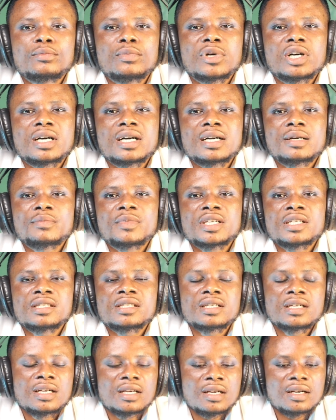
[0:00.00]
Muhammad.
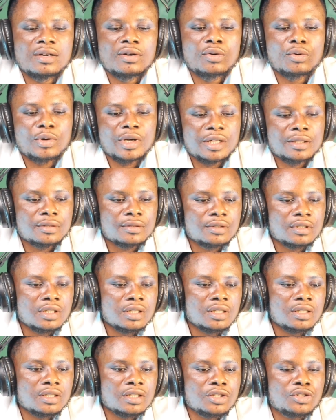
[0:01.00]
Well,
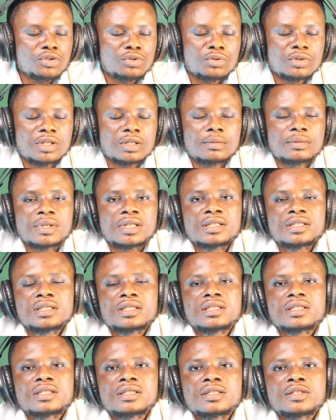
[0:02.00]
the truth about
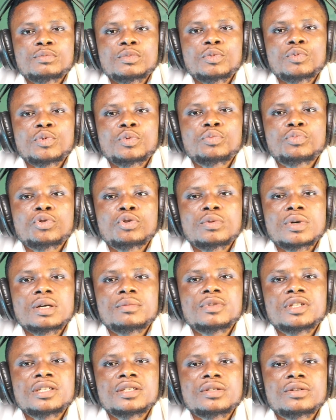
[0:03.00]
it is maybe
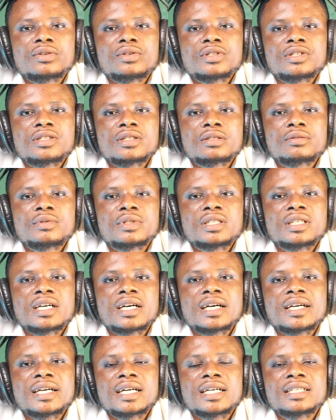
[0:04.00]
probably until we
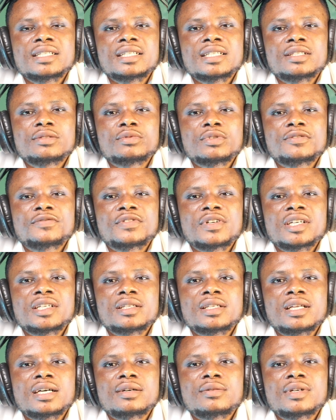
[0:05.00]
die and then we
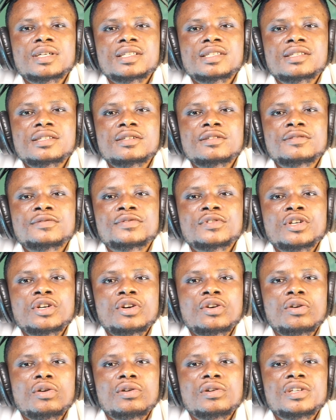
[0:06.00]
find ourselves
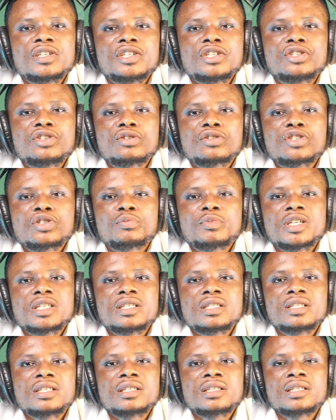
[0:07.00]
on a
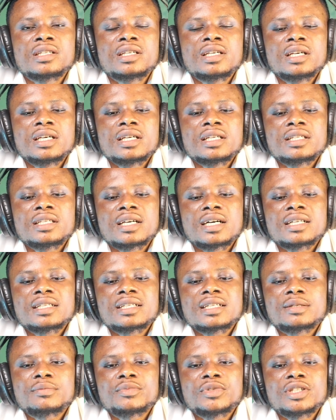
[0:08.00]
judgment day,
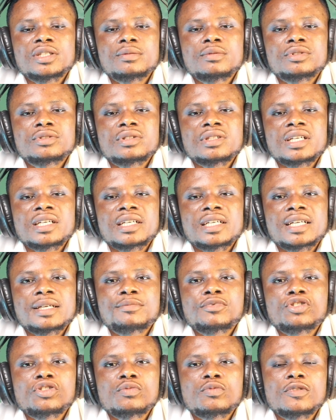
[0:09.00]
that can be able to like
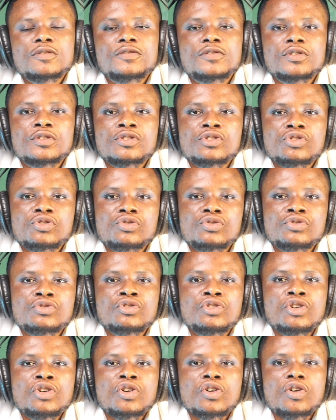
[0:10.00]
help some of us to
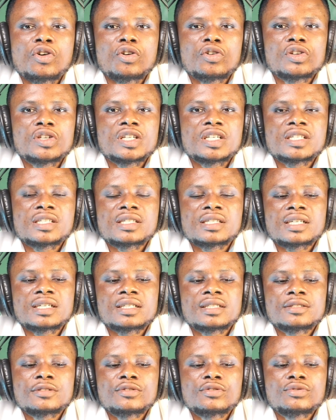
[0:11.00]

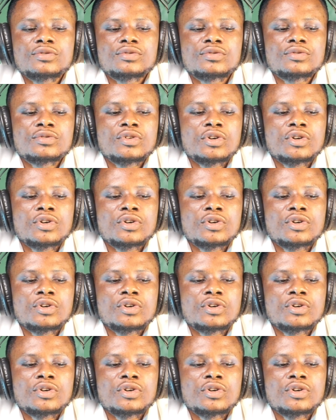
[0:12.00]
understand to